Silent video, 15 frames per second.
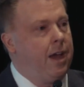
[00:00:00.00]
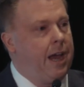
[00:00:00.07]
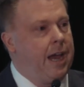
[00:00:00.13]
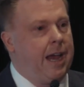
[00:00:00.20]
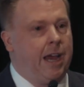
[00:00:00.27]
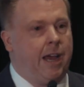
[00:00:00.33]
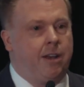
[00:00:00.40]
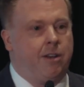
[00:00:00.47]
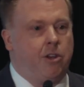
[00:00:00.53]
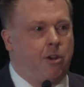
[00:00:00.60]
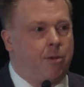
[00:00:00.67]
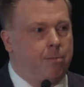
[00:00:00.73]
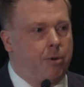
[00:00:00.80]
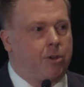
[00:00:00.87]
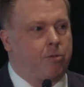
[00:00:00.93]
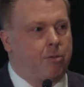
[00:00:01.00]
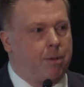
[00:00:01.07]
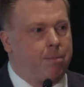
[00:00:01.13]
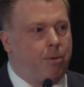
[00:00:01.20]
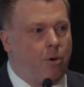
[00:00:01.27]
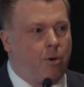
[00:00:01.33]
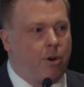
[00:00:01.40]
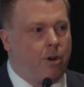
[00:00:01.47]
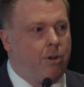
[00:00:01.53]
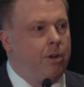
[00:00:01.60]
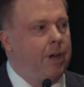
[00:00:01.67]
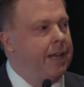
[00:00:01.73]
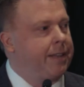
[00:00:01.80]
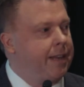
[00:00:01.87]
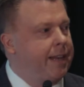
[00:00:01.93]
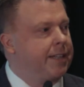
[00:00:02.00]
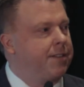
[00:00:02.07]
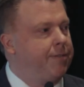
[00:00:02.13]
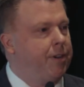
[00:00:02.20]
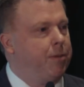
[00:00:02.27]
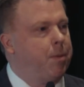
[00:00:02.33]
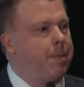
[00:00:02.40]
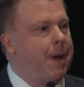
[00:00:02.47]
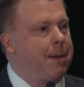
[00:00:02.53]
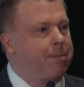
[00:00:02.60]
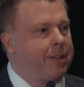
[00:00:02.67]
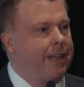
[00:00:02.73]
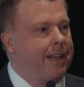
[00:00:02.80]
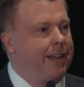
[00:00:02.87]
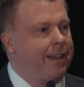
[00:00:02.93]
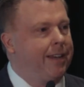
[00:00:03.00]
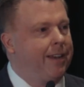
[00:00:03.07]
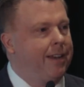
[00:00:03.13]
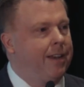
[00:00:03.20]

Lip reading: and you can book through the portal at the next available PAP clinic.